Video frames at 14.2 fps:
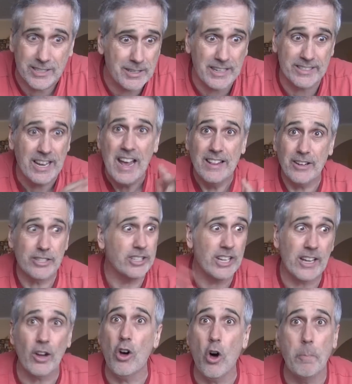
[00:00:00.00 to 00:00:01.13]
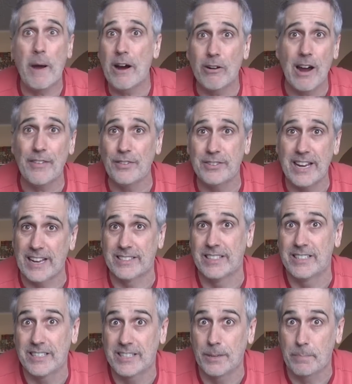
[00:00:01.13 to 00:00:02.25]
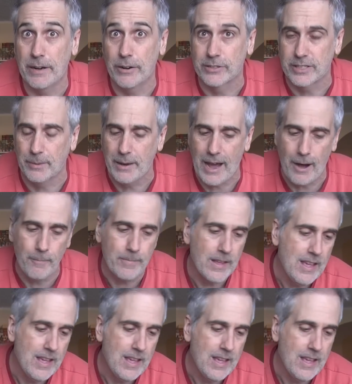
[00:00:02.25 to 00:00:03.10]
because there's just like a whole paragraph of text that disappeared somehow.